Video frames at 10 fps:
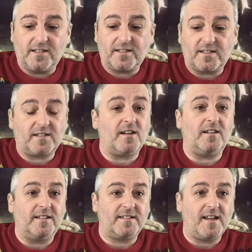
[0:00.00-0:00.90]
a starter
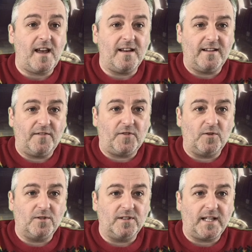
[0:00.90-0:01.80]
set if you're
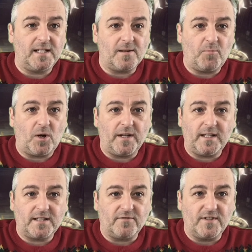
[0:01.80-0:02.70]
looking to buy
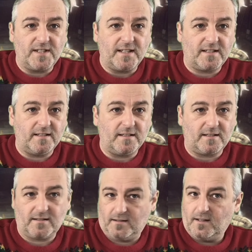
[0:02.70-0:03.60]
into Resistance.
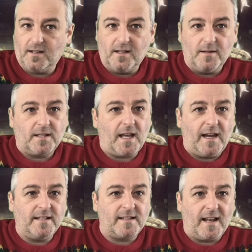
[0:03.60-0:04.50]
Get
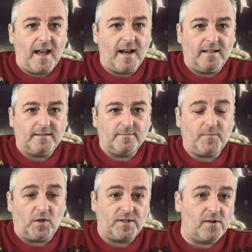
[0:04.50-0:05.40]
into that, buy 2 of